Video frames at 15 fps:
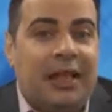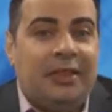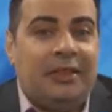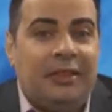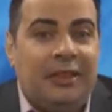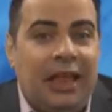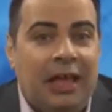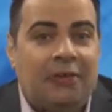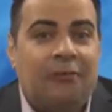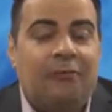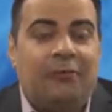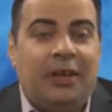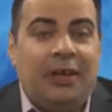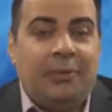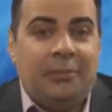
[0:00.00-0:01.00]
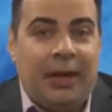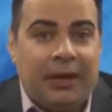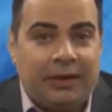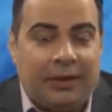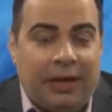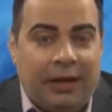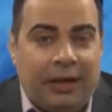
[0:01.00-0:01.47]
lived in
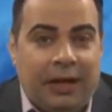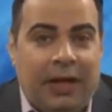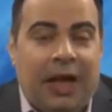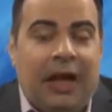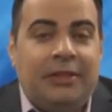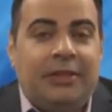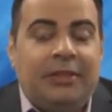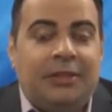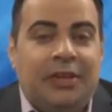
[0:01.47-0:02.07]
Mecca, and that